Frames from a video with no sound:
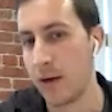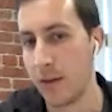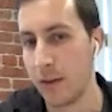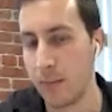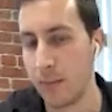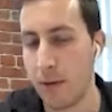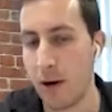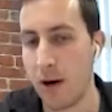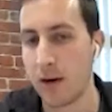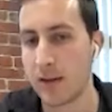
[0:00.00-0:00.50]

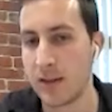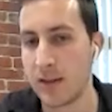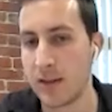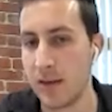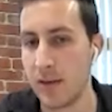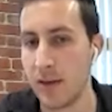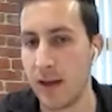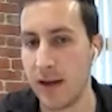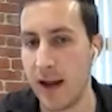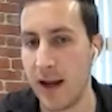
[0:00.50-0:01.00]
another
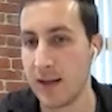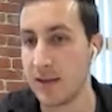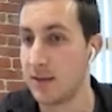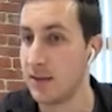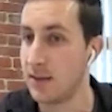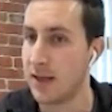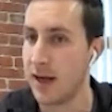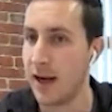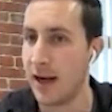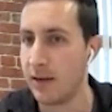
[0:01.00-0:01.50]
proxy that has
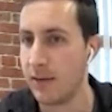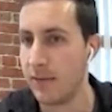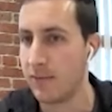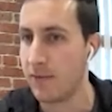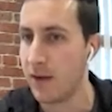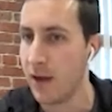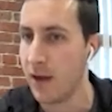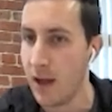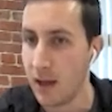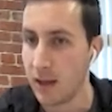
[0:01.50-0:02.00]
this kind of
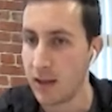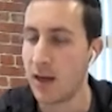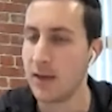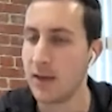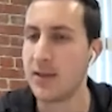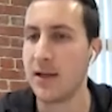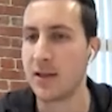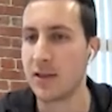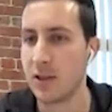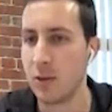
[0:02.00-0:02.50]

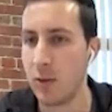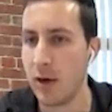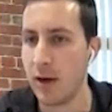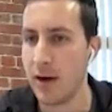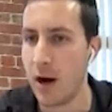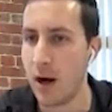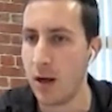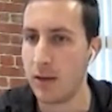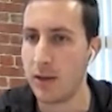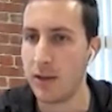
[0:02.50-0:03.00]
context-aware
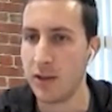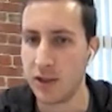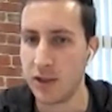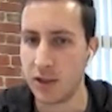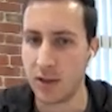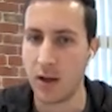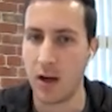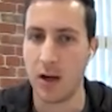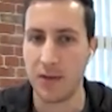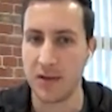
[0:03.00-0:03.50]

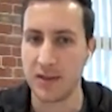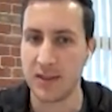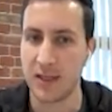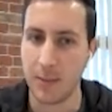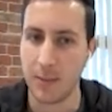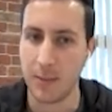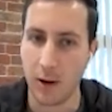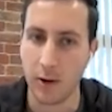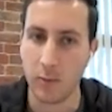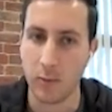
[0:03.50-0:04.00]
knowledge on the
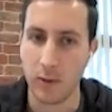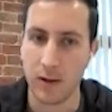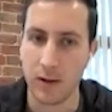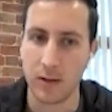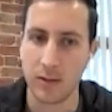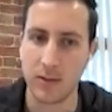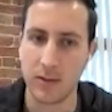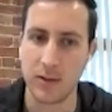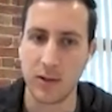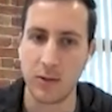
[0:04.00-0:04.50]
same
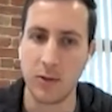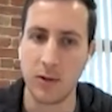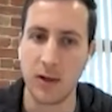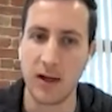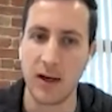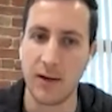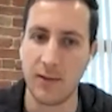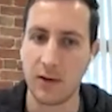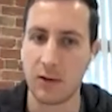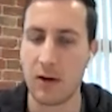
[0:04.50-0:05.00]
hardware. So you
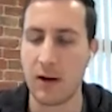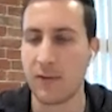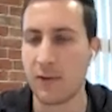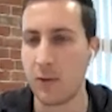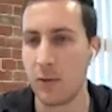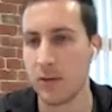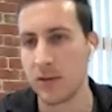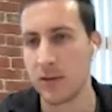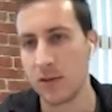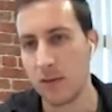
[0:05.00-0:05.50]
could have a
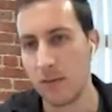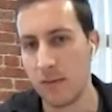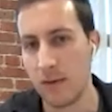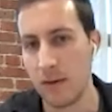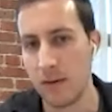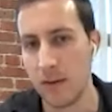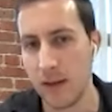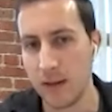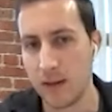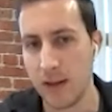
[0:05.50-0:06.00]
GraphQL
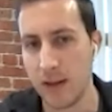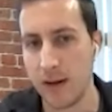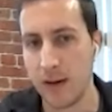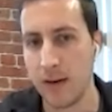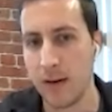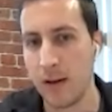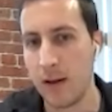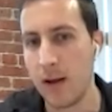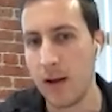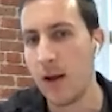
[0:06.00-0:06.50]
server that
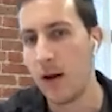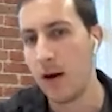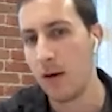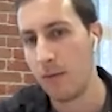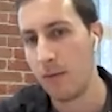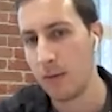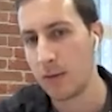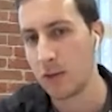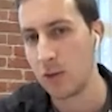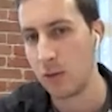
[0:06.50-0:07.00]
then
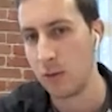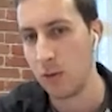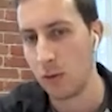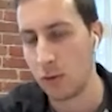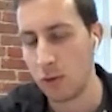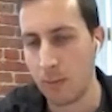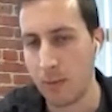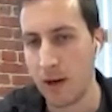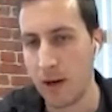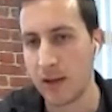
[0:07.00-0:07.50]
routes to a
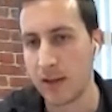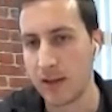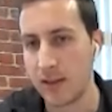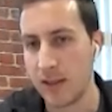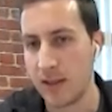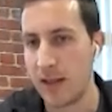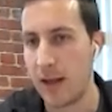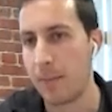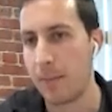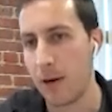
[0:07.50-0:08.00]
local
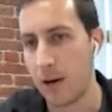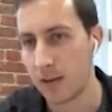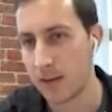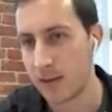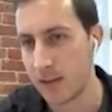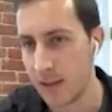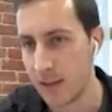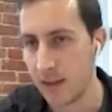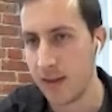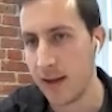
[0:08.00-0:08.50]
proxy, and that
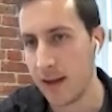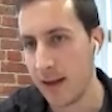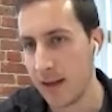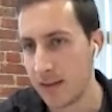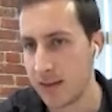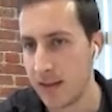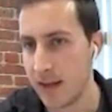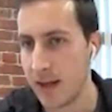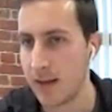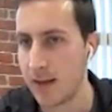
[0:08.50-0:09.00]
proxy
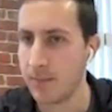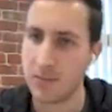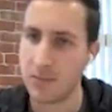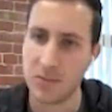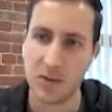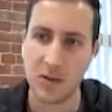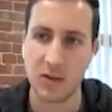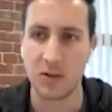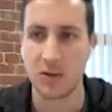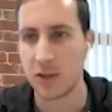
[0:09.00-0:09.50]
has that
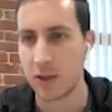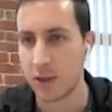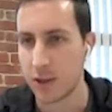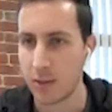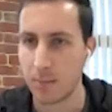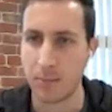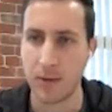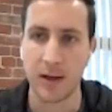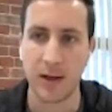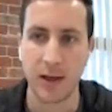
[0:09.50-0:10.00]

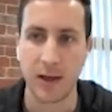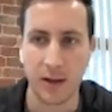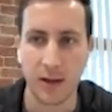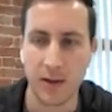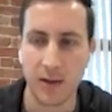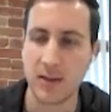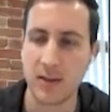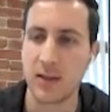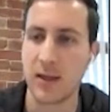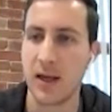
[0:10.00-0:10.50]
circuit breaking
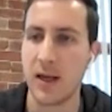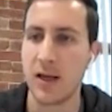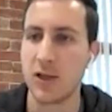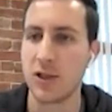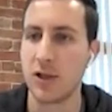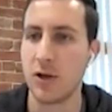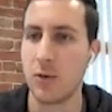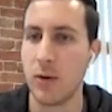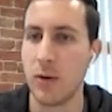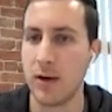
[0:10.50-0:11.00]

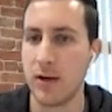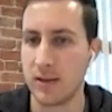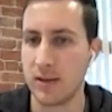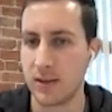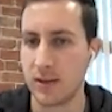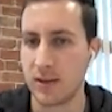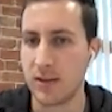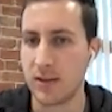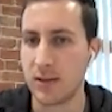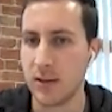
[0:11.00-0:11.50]
authentication
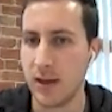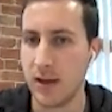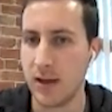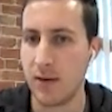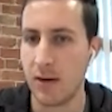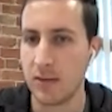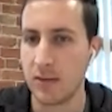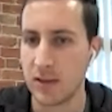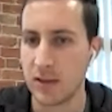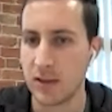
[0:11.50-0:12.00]
awareness and
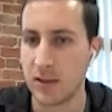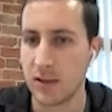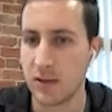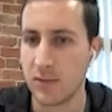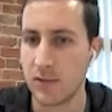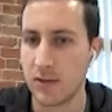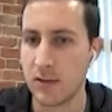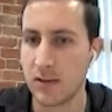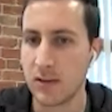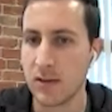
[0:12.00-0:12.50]
routes to
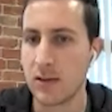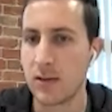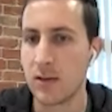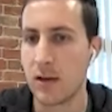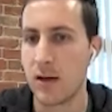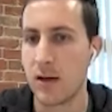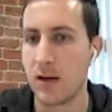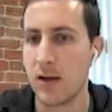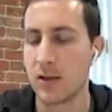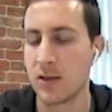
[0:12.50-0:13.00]

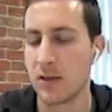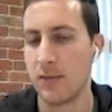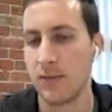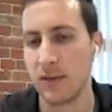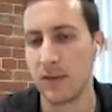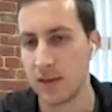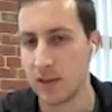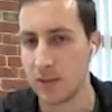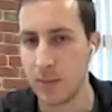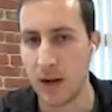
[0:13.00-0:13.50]

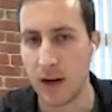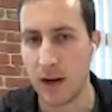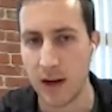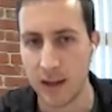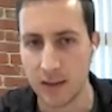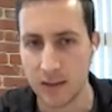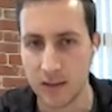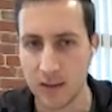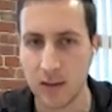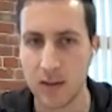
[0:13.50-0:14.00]
services
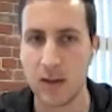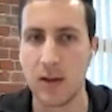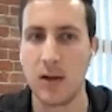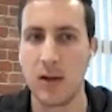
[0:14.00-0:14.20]
behind.